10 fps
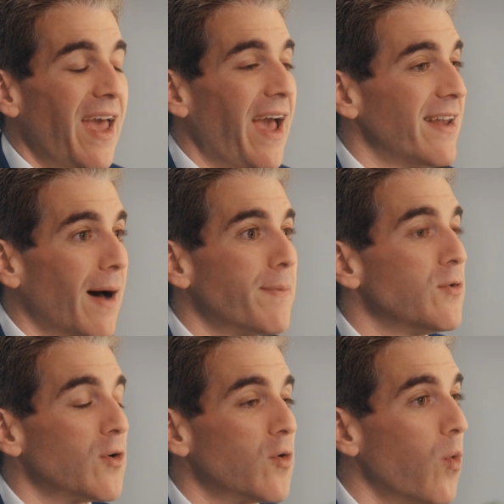and up
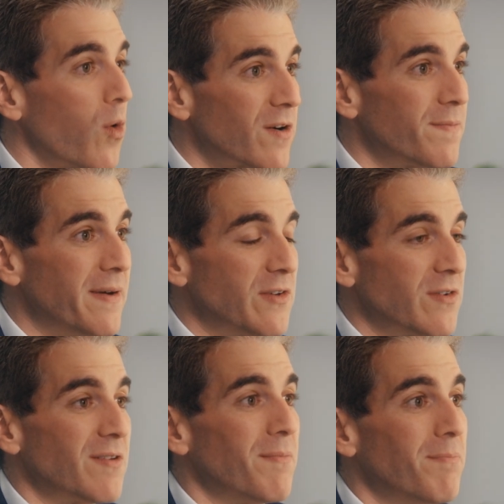to a quarter of
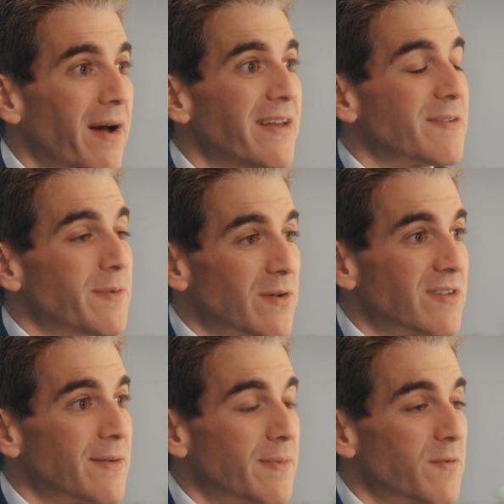patients might experience
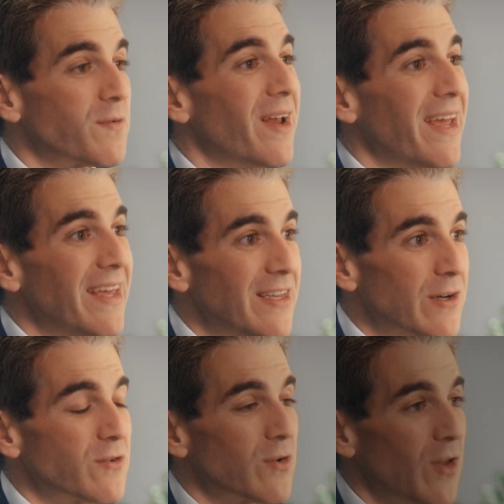symptoms for eight years or